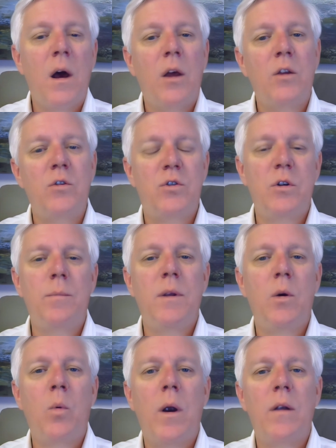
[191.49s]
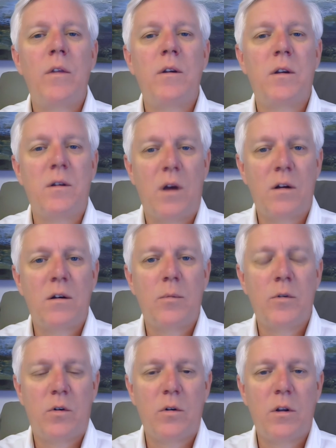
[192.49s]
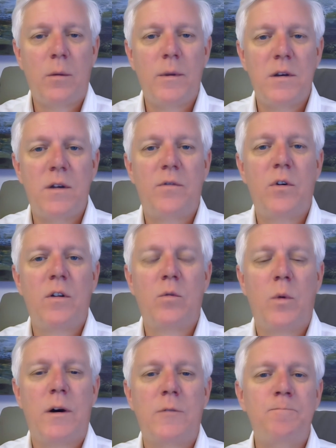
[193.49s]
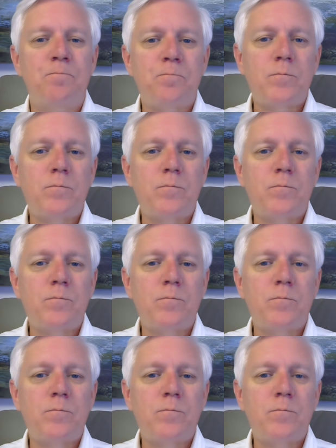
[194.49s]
You should be aware that deductibles are a little bit different as well.